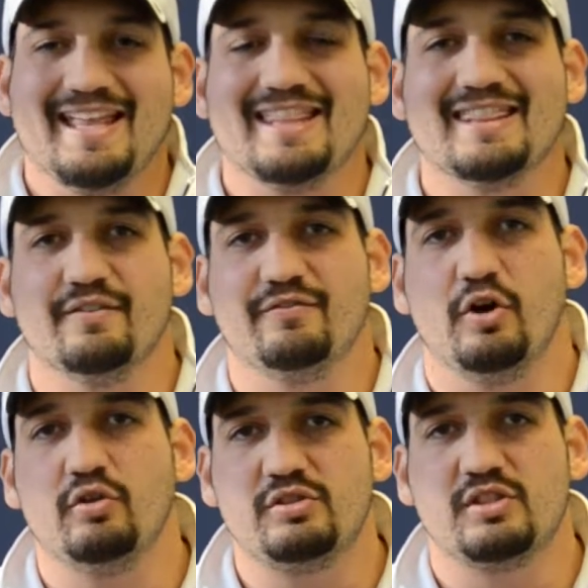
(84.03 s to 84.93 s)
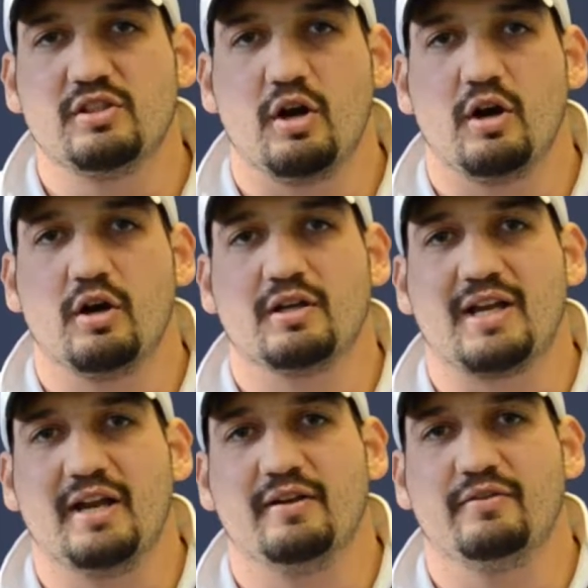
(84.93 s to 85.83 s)
The votes are
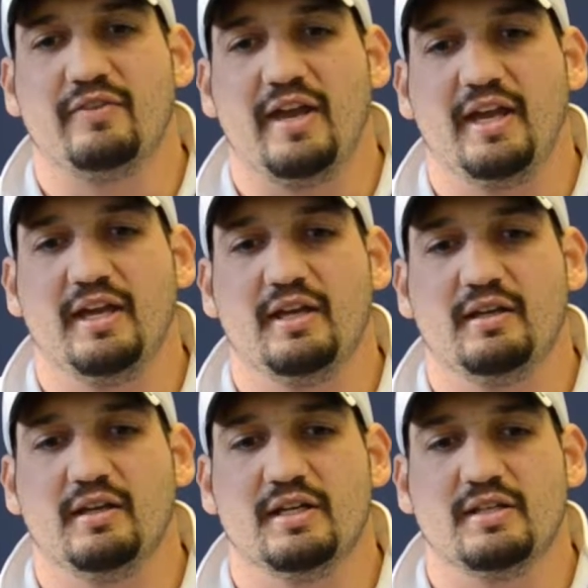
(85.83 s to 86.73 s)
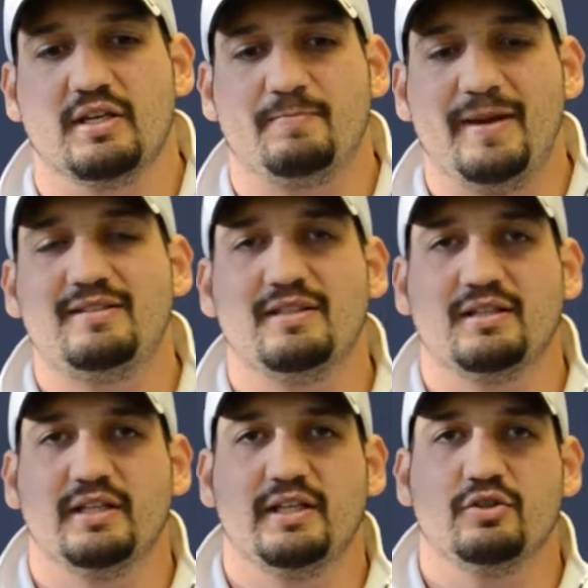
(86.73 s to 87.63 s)
it's
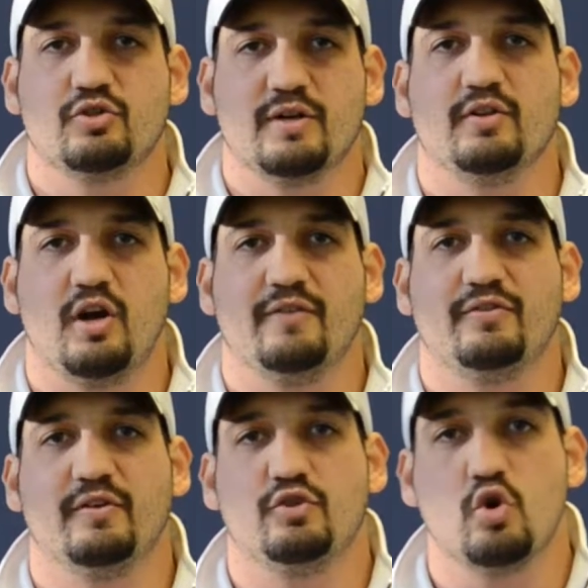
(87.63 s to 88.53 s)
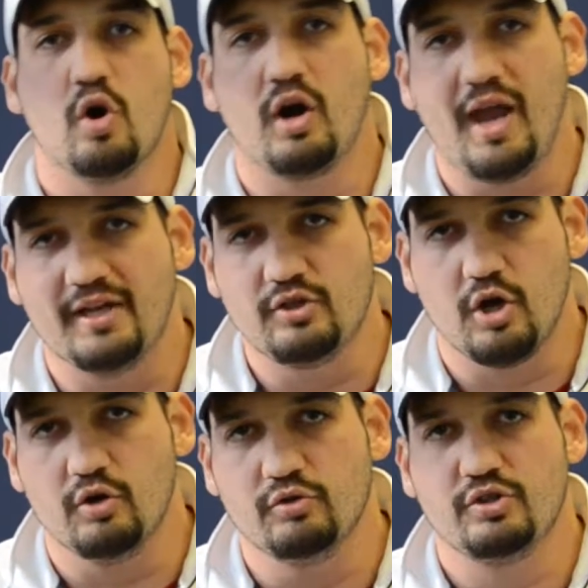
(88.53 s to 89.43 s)
basically driven off of your head
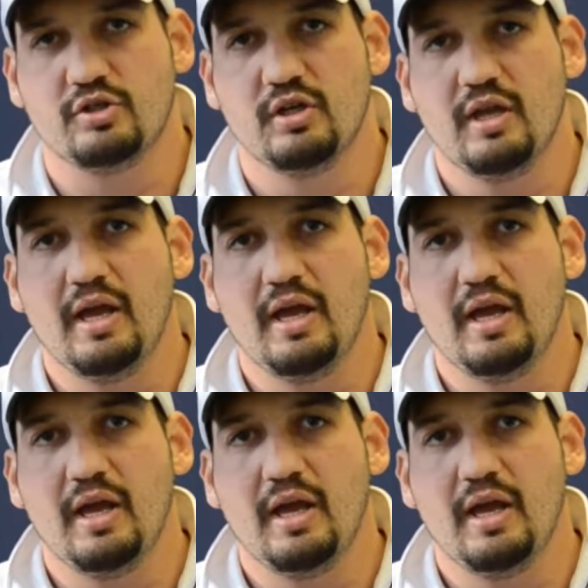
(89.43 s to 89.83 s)
coach